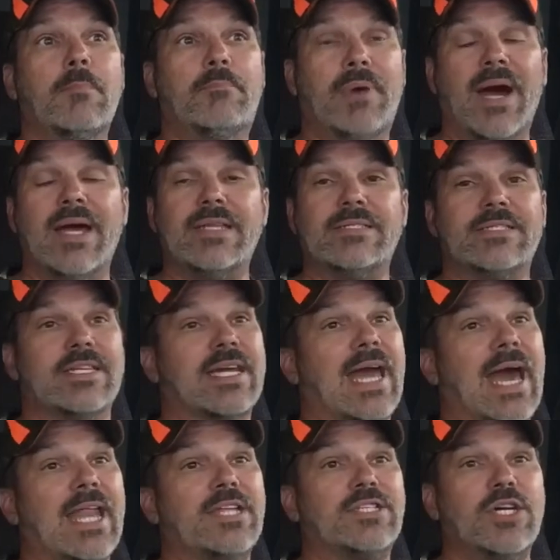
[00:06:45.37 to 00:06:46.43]
But you
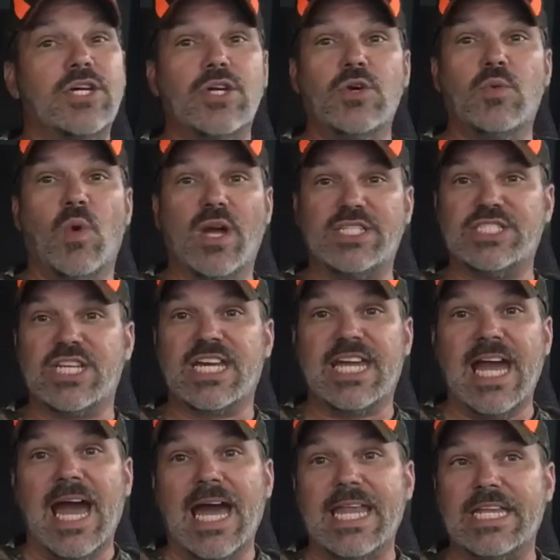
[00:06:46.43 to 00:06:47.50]
got to do what you
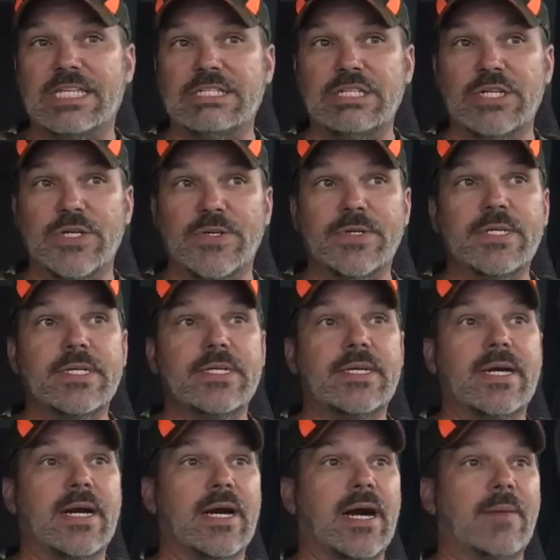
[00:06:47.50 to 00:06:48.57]
got to do.
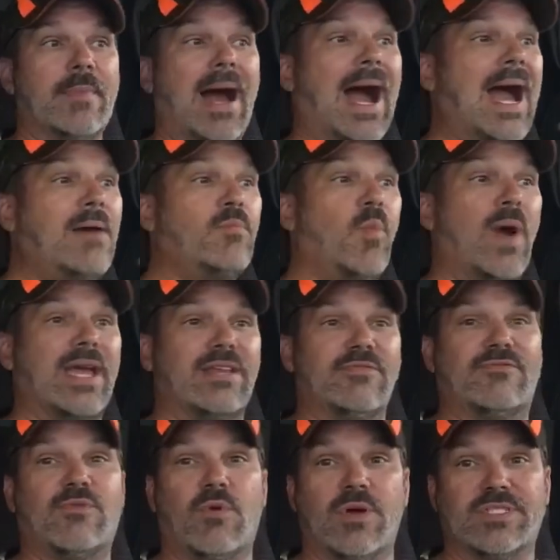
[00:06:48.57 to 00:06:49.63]
I'm waiting
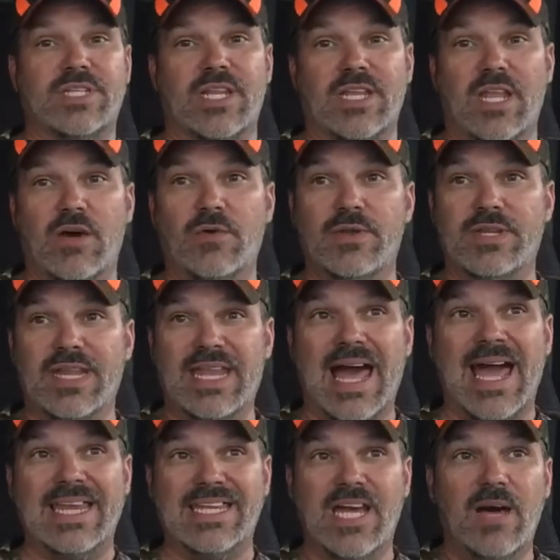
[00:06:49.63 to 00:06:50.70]
for it to
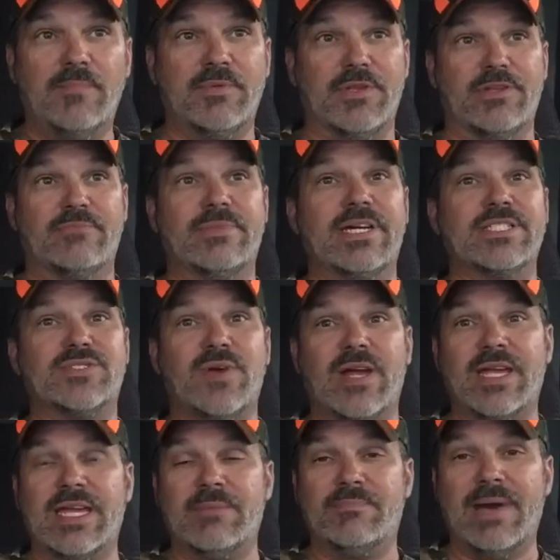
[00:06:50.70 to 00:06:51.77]
lighten up a little bit so I
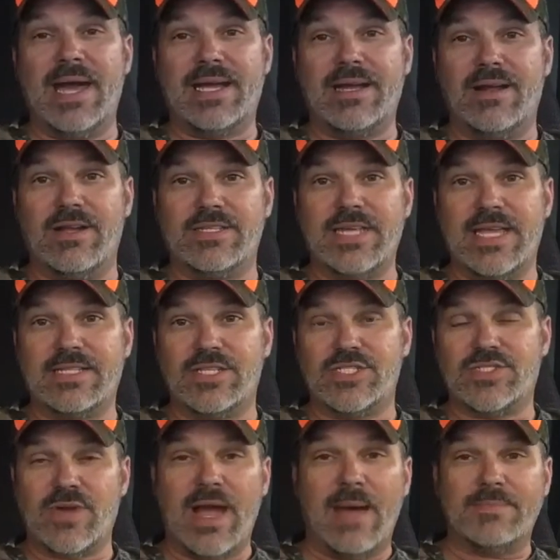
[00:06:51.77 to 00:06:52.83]
can get back here and take the
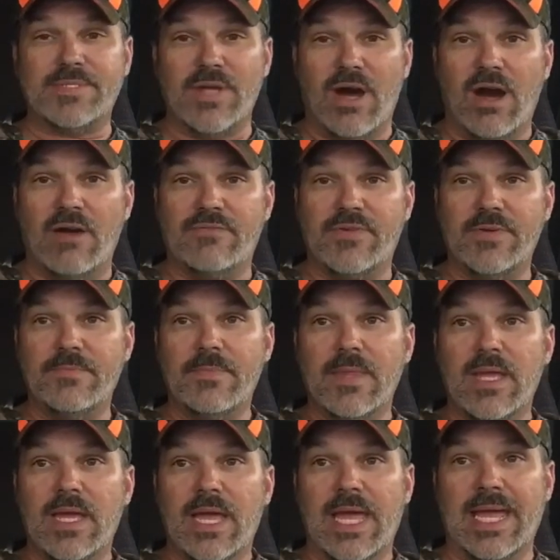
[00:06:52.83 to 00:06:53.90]
straps off
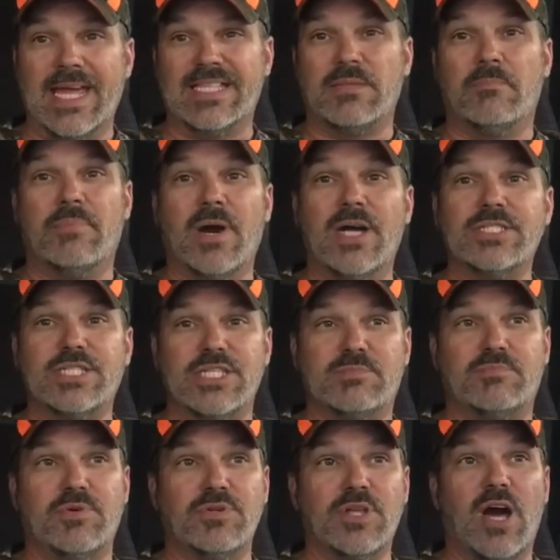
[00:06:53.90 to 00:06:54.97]
and get the bungees
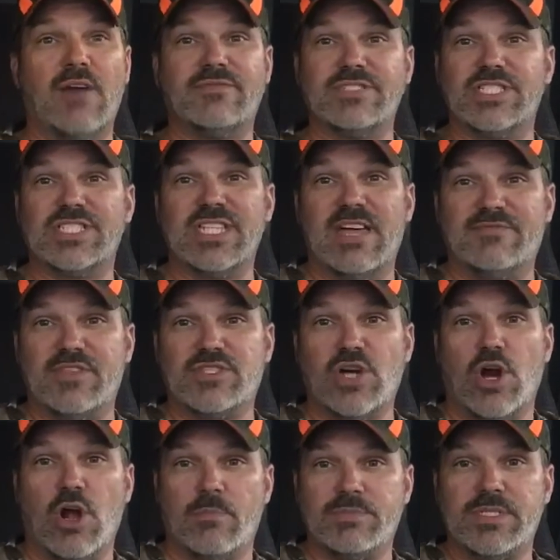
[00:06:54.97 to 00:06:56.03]
pulled off and just let the
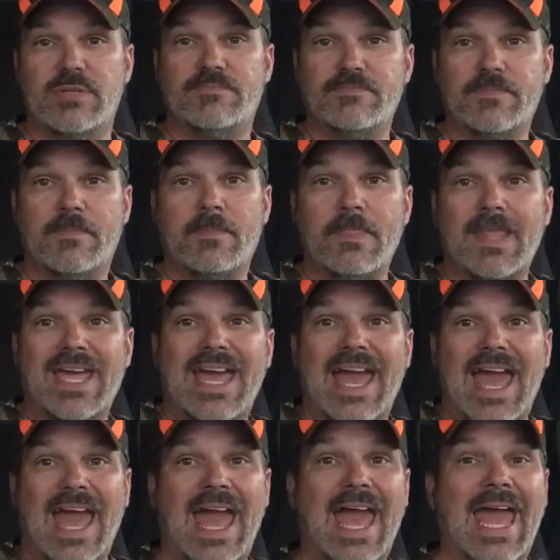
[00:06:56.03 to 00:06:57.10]
tarps
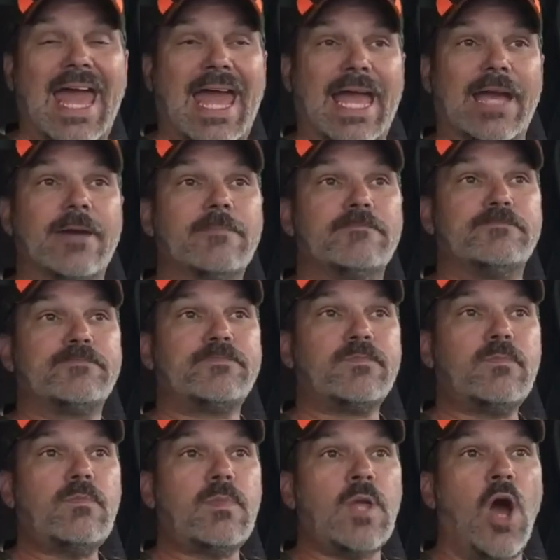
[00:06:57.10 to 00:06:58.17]
hang
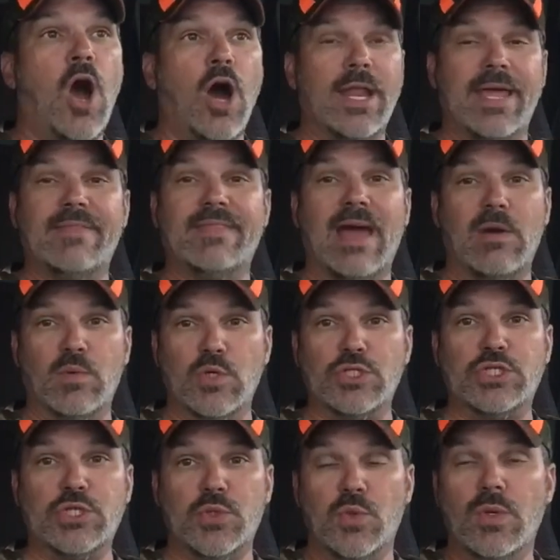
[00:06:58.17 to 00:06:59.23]
on it, and that will
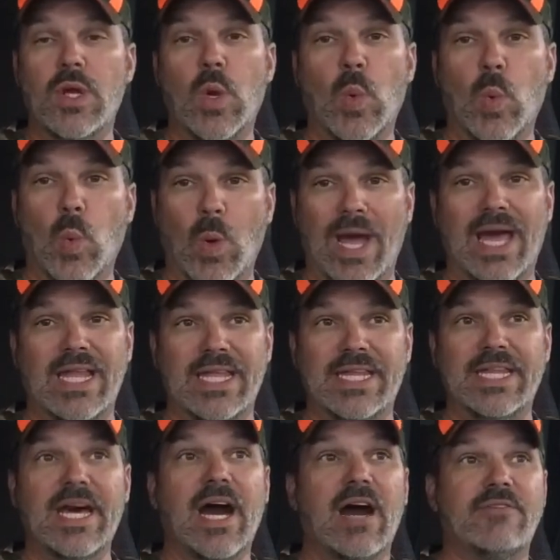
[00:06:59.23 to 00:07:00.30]
do well
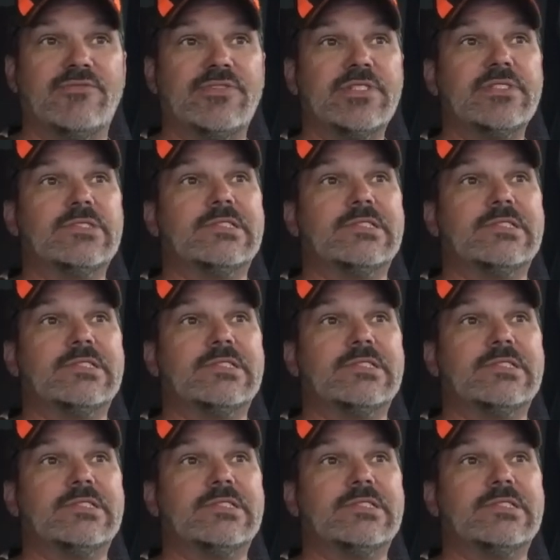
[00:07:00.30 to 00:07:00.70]
enough.